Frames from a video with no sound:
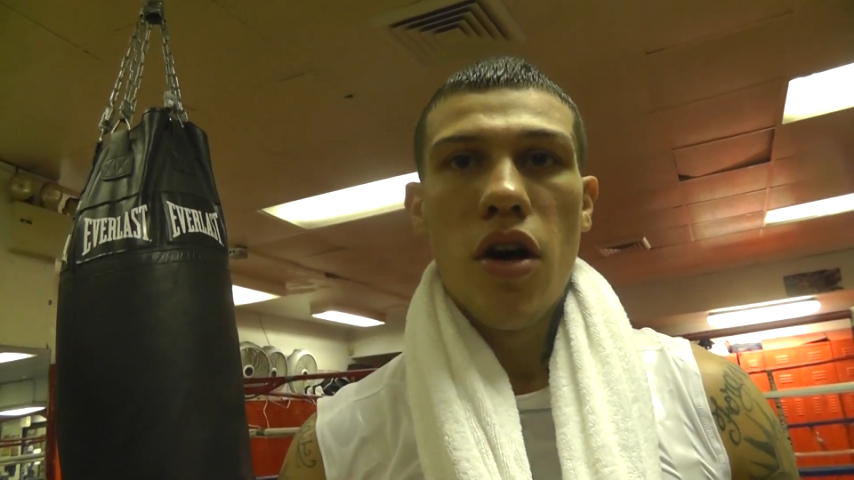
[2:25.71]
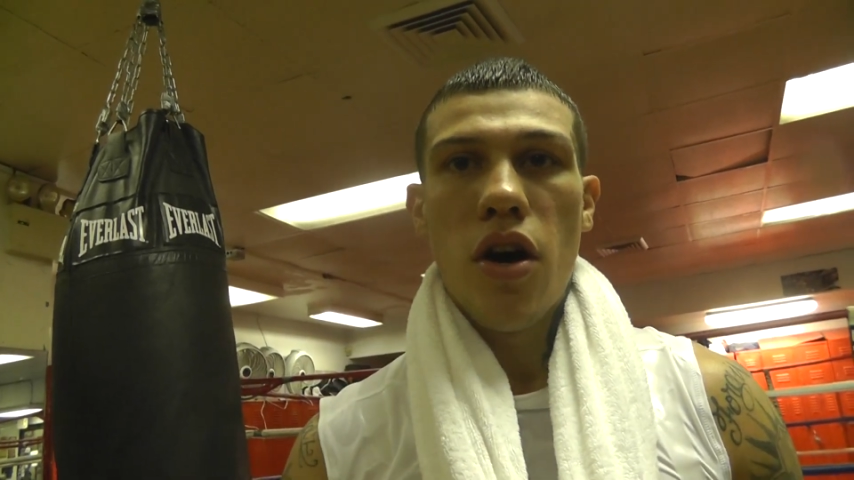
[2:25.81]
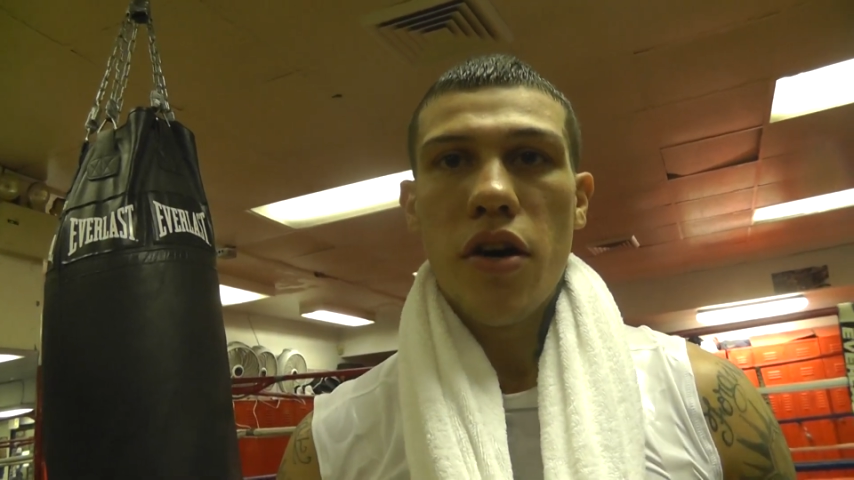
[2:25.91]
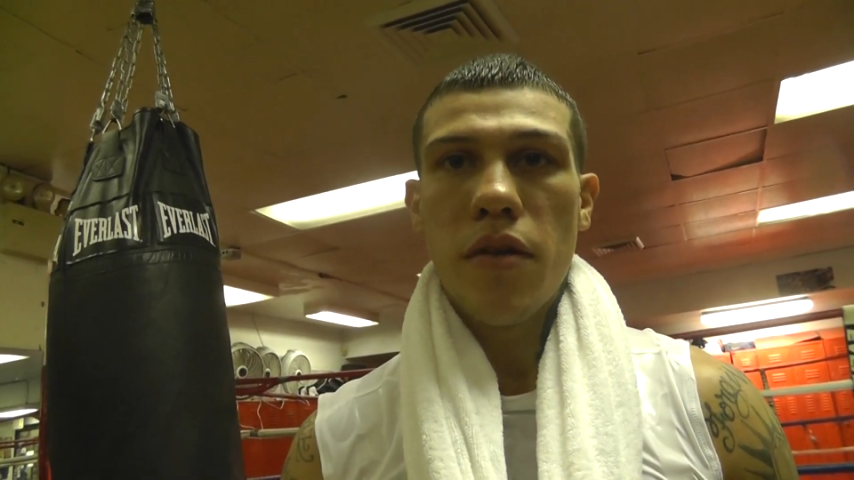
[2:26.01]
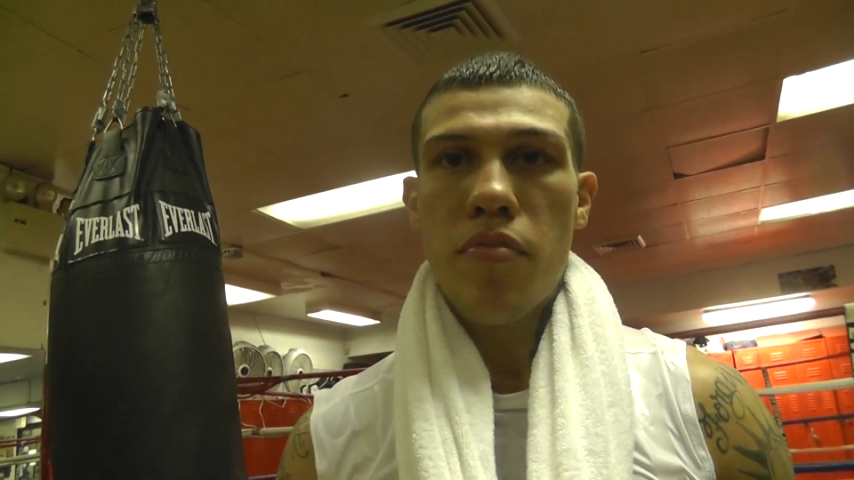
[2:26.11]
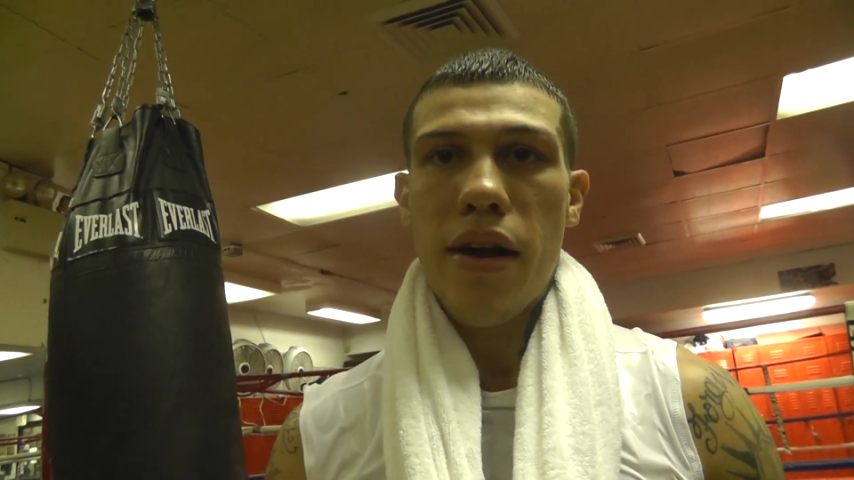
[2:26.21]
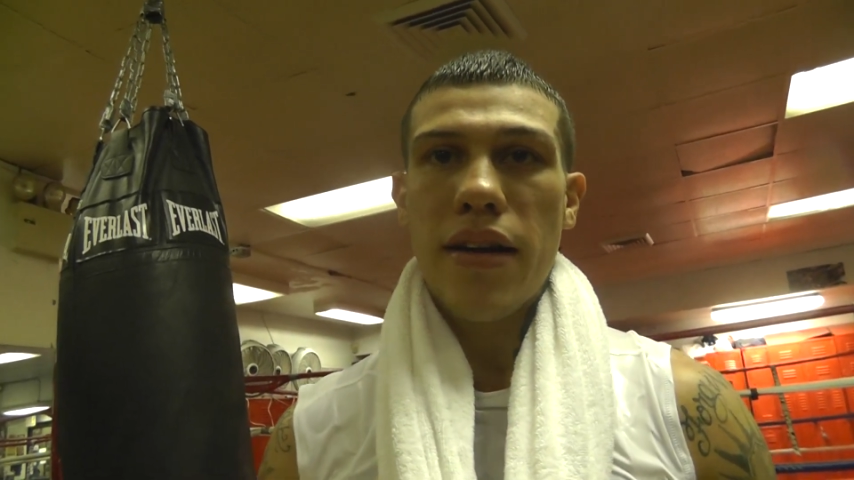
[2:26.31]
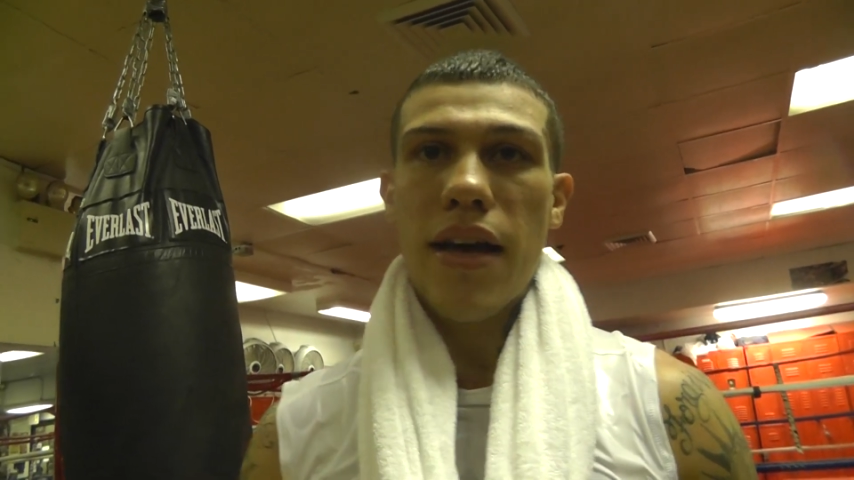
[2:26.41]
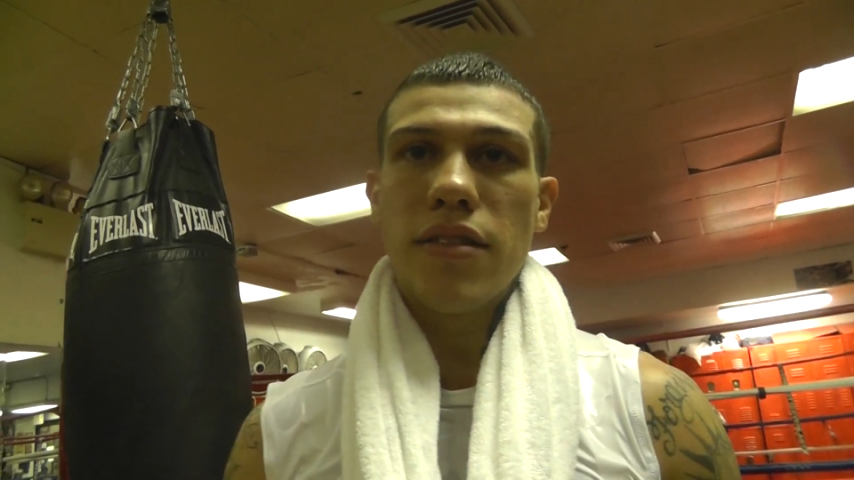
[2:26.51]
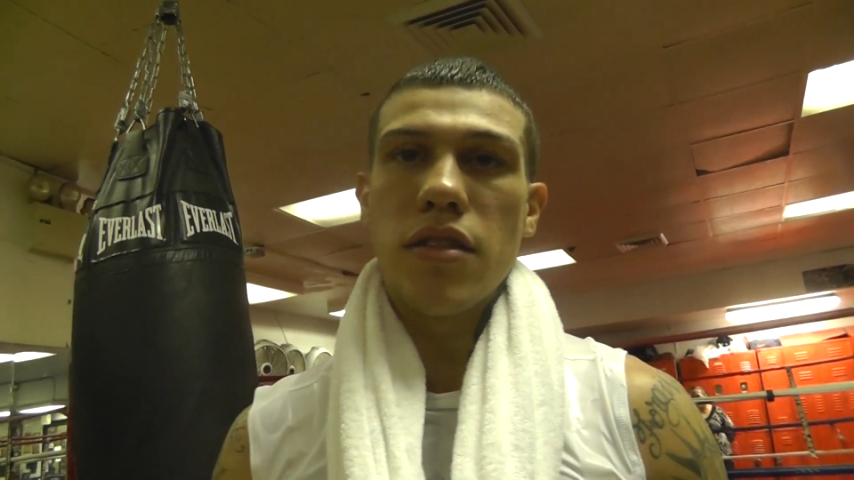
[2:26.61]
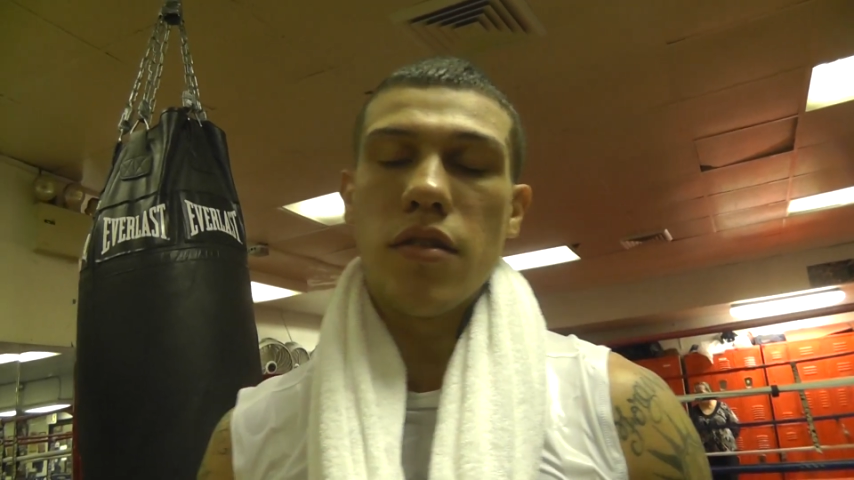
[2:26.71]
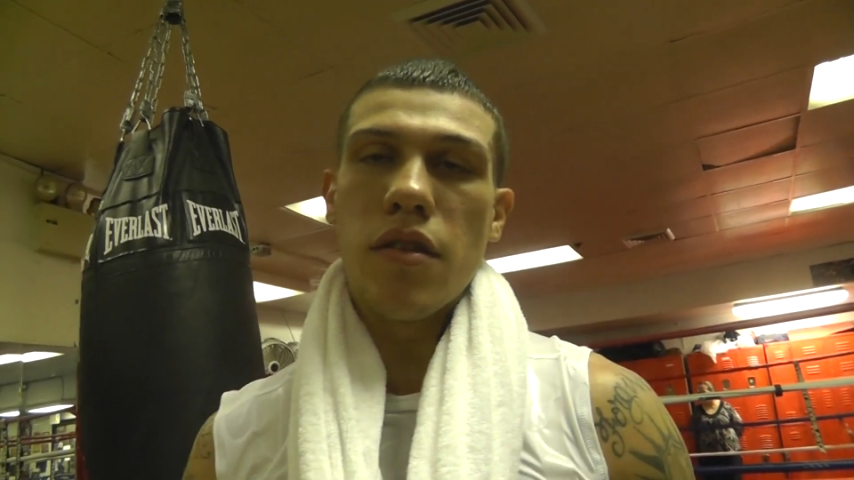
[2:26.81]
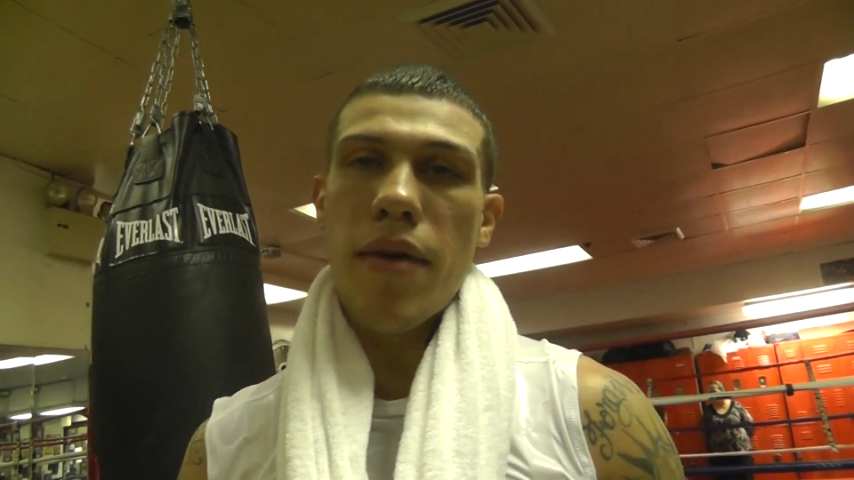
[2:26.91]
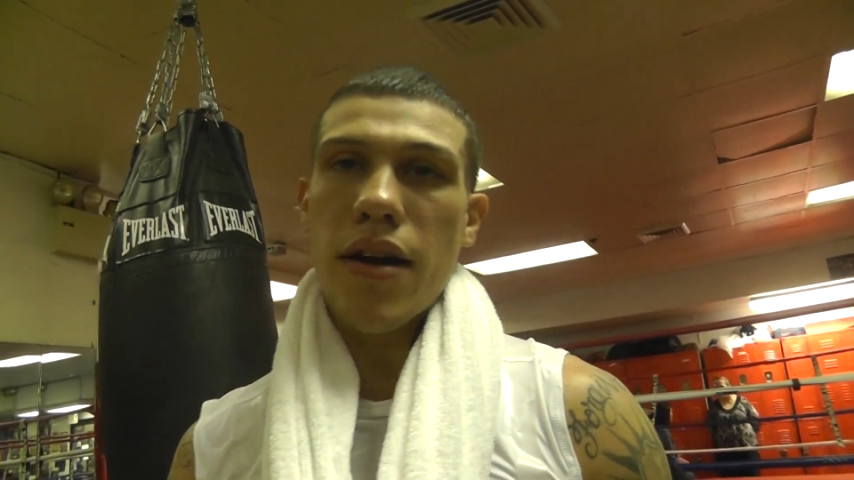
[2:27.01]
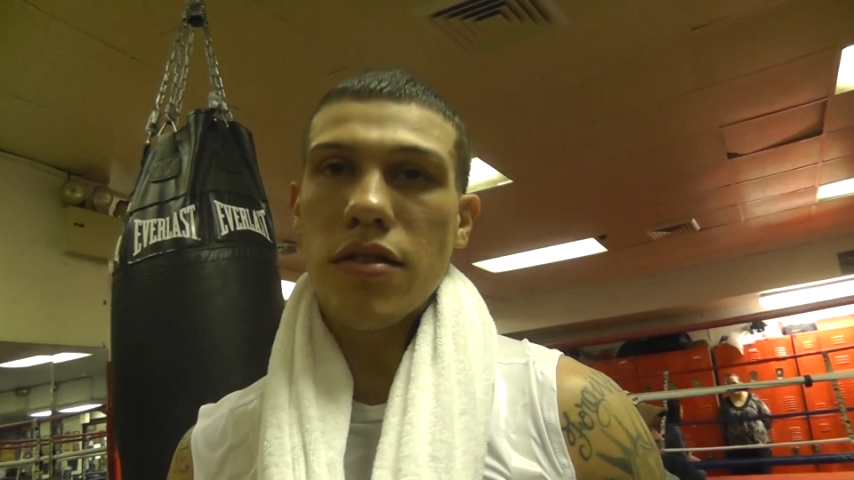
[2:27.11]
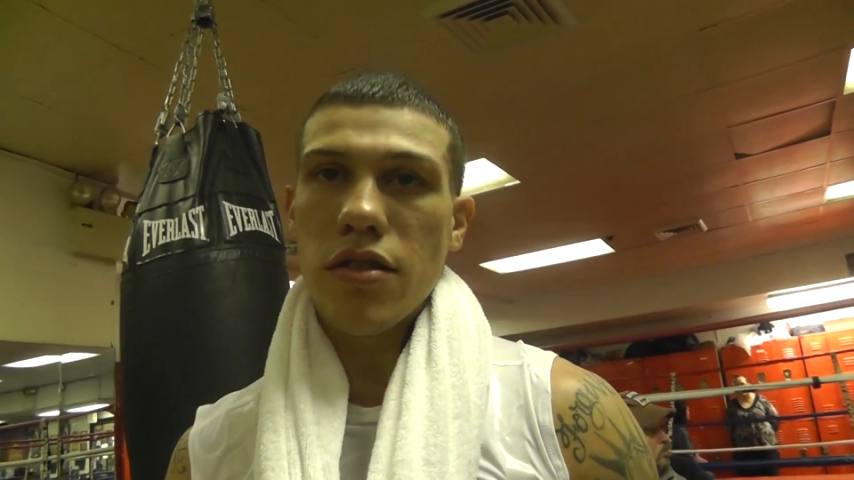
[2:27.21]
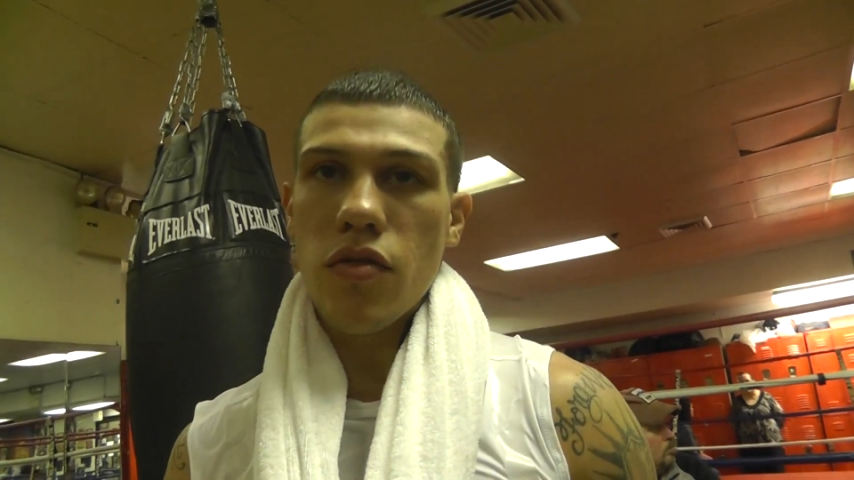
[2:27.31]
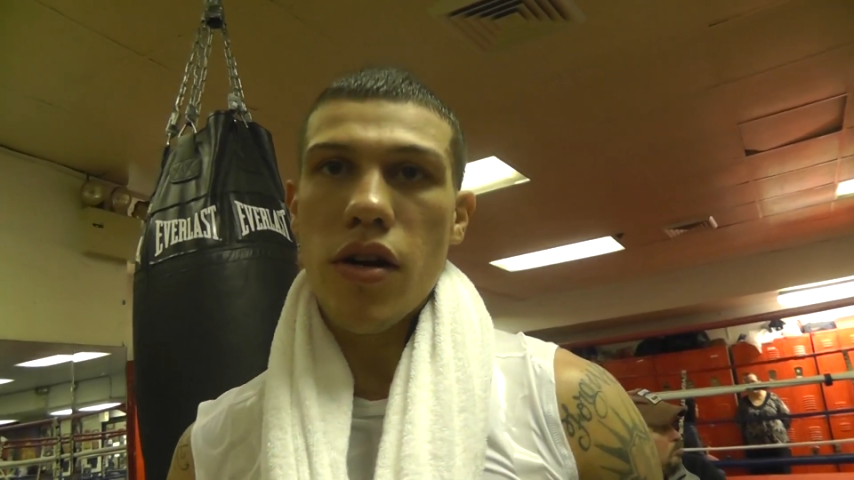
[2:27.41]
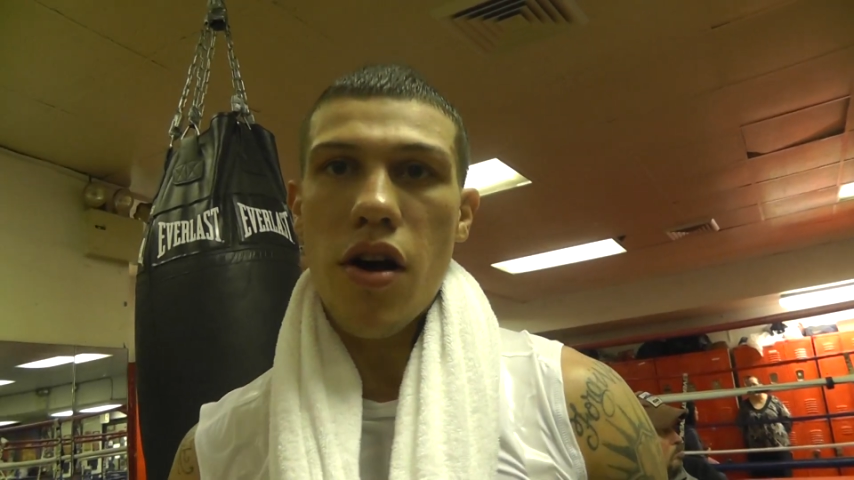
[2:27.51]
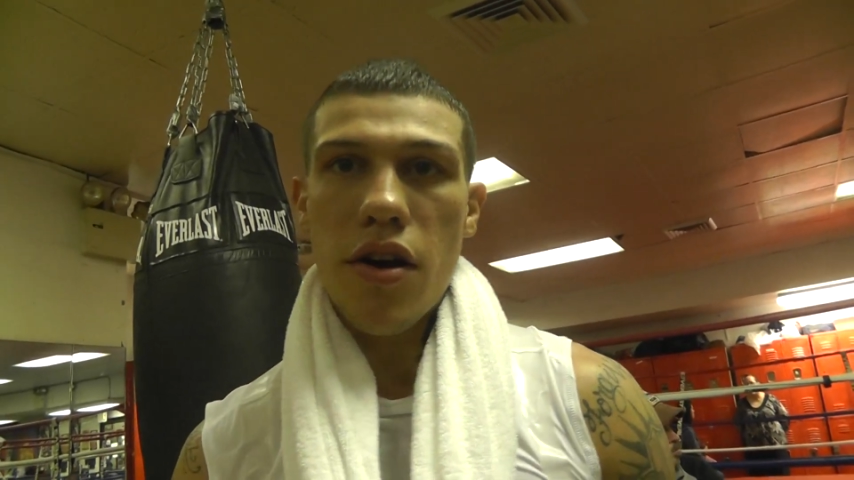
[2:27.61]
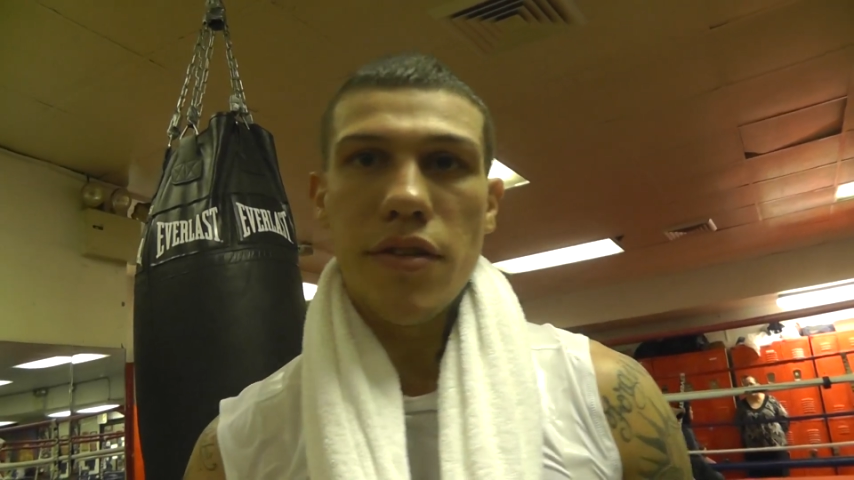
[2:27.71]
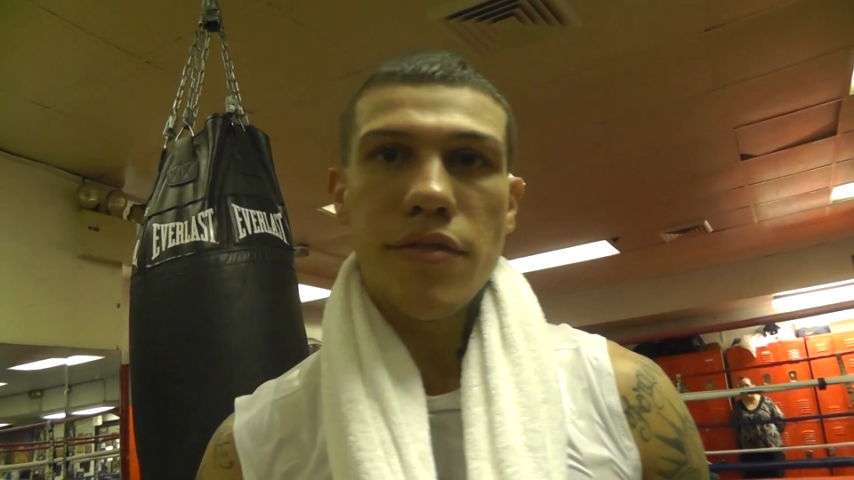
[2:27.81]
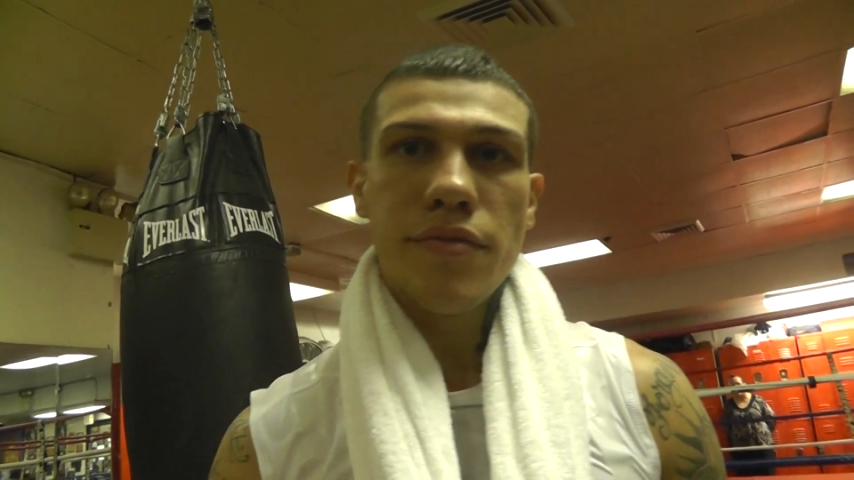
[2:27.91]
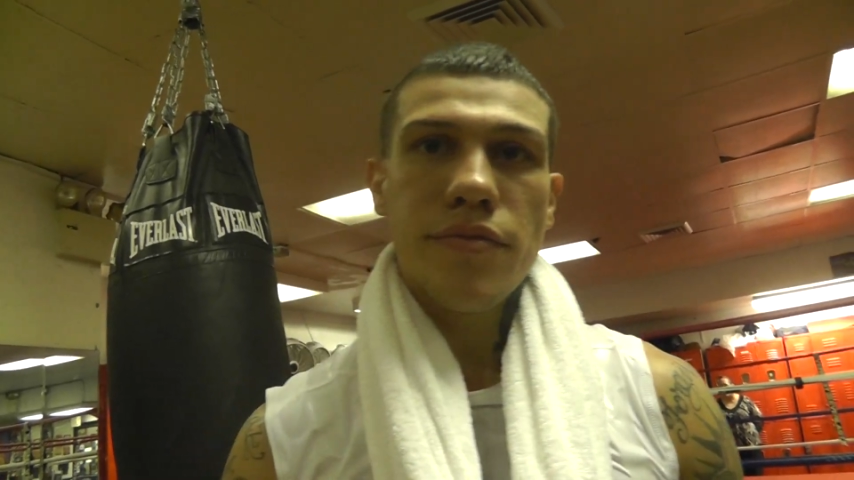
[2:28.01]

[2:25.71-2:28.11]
on the bright lights in Madison Square Garden.